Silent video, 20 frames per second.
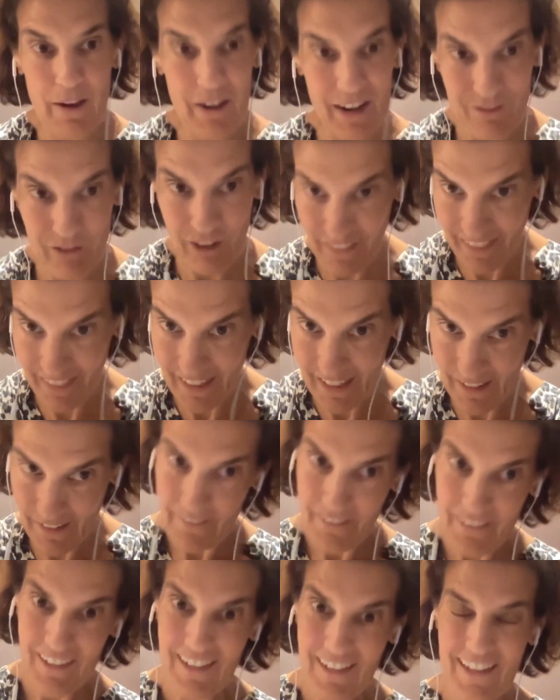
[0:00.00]
everything.
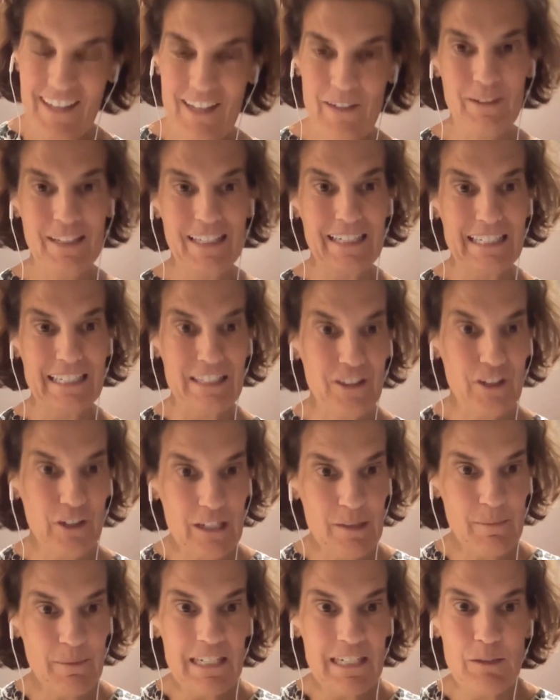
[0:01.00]
We're like, in
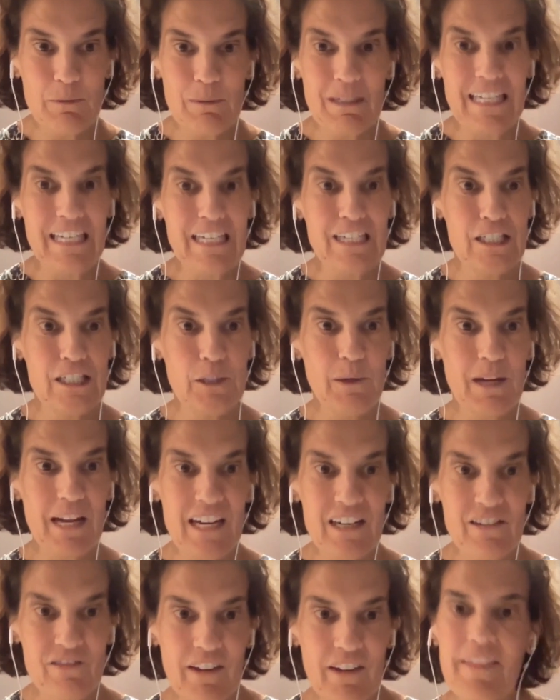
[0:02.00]
30 minutes, we can't do
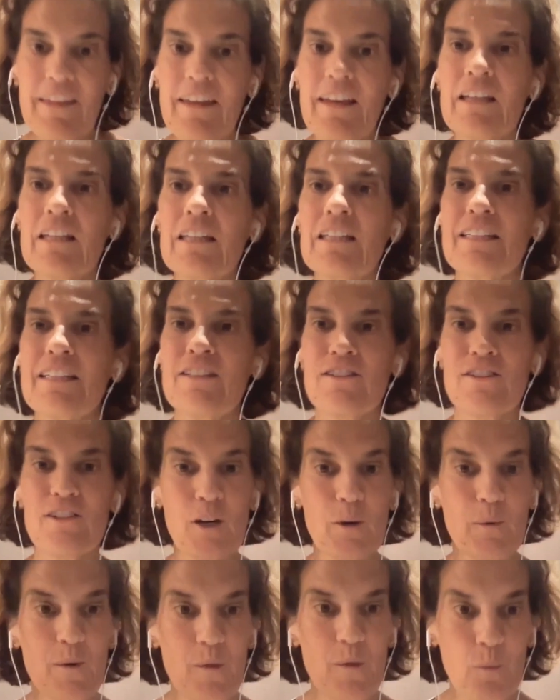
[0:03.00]
everything. Let's
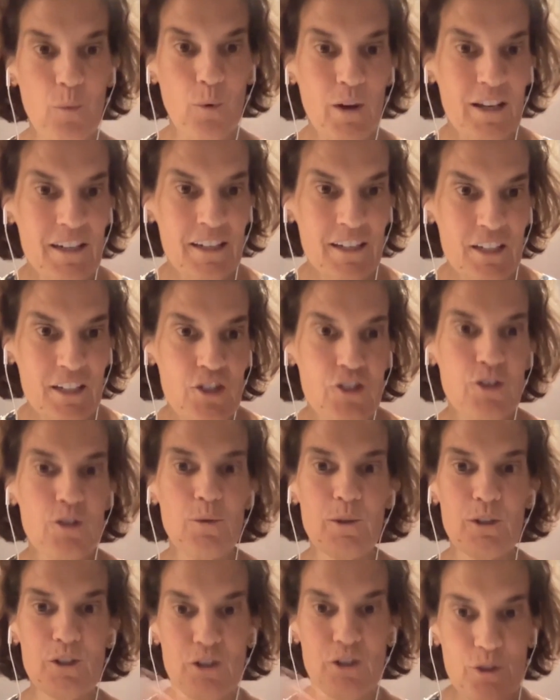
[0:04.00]
start with 1
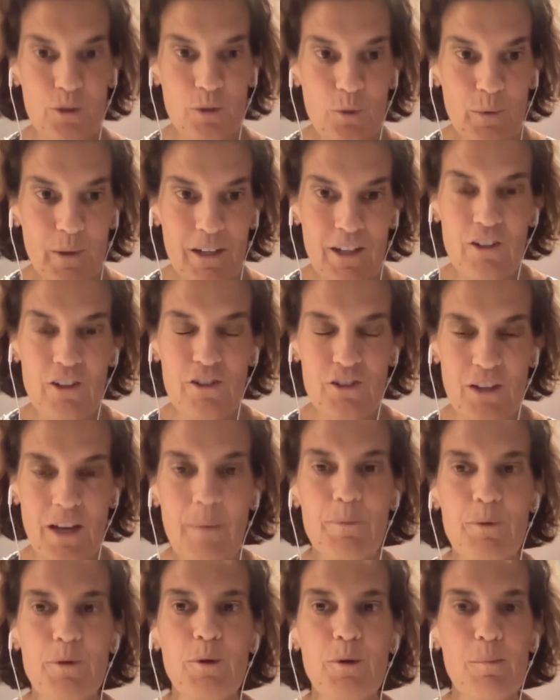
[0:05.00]
issue or 2. What are your
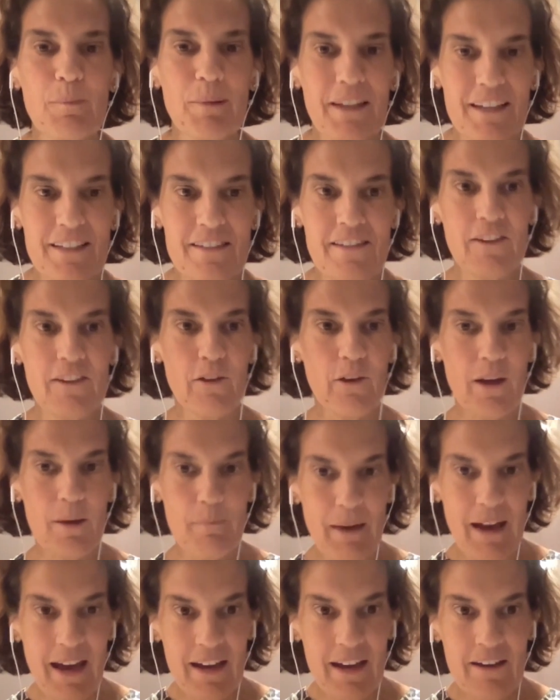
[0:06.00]
top 2 complaints? And you'll
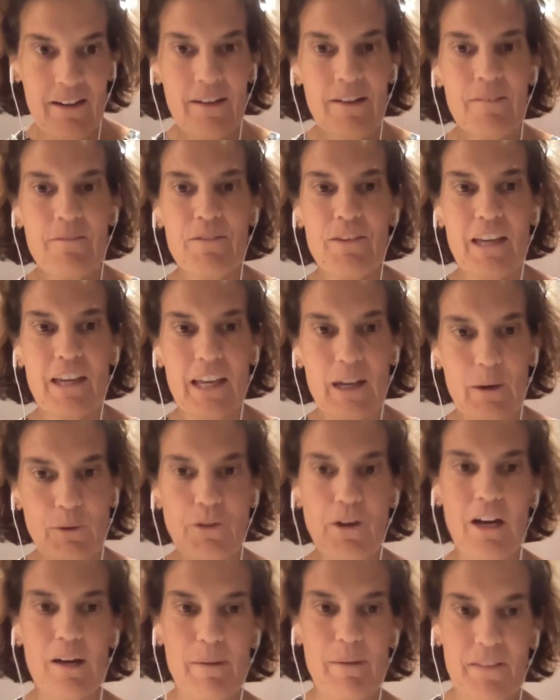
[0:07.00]
come back and we'll
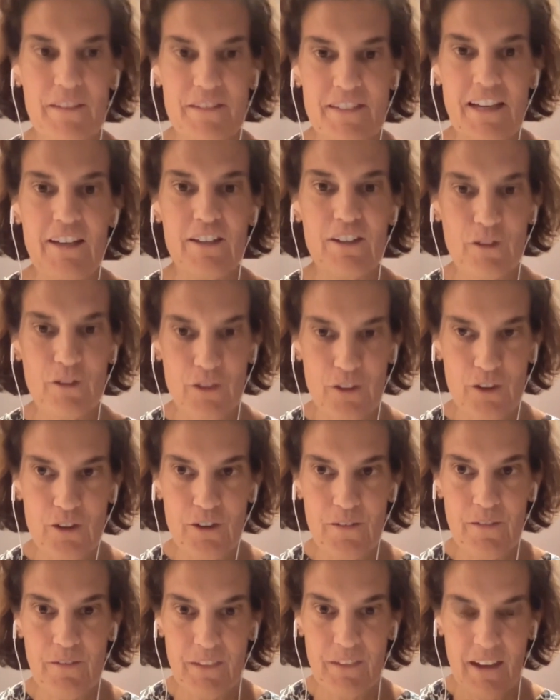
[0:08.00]
talk about the second or
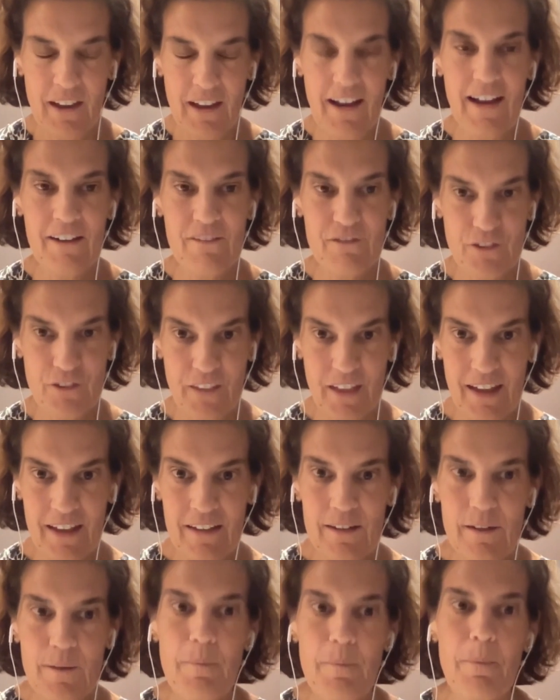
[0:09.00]
third after
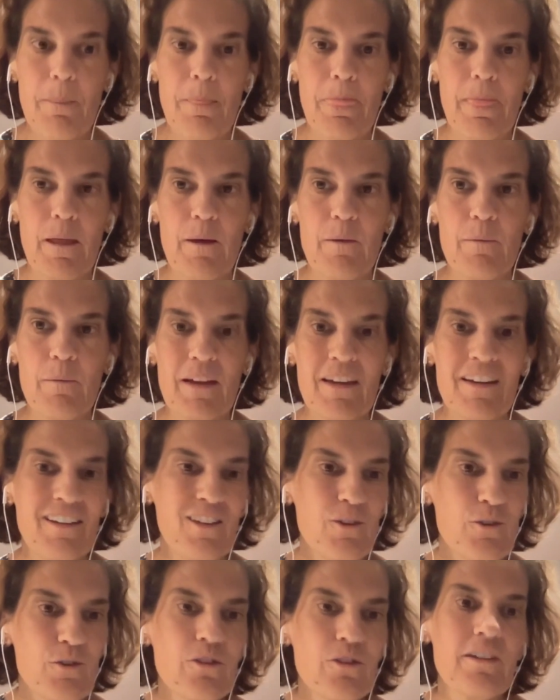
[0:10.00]
that. And it
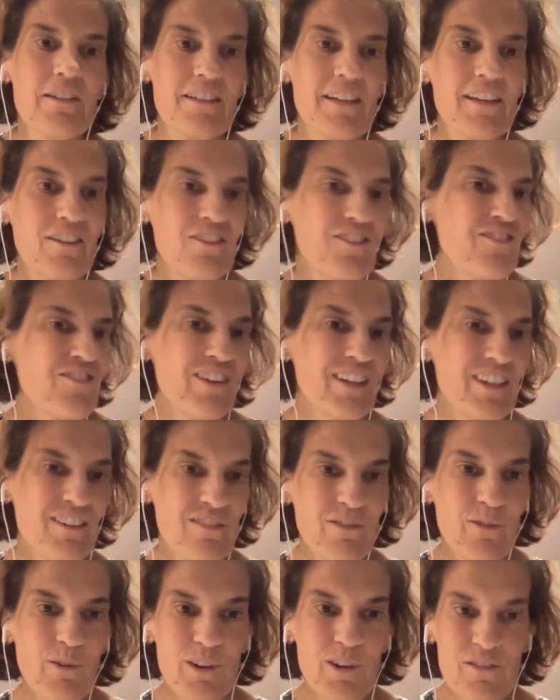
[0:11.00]
usually takes 3 to
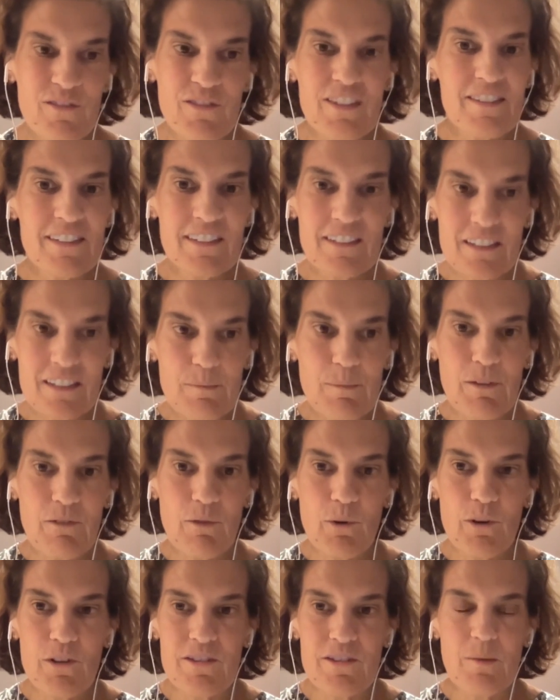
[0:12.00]
4 visits
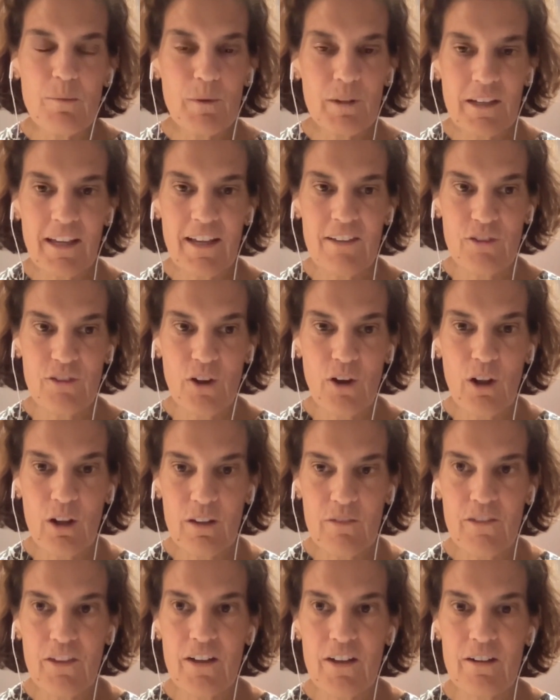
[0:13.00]
before someone gets all
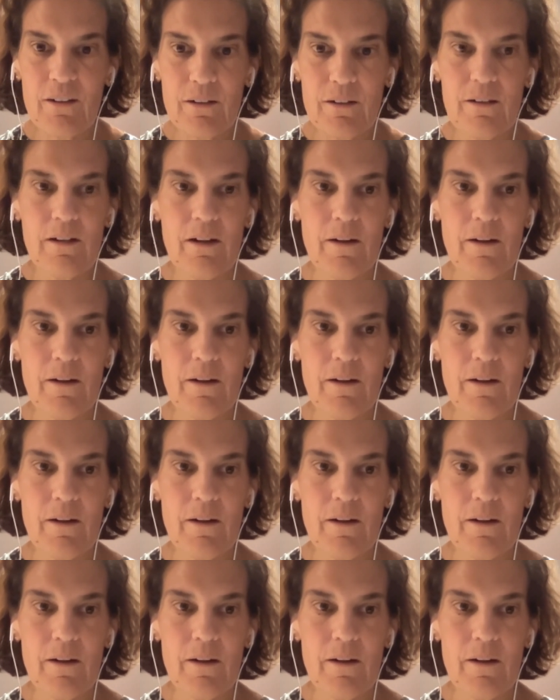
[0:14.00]
of their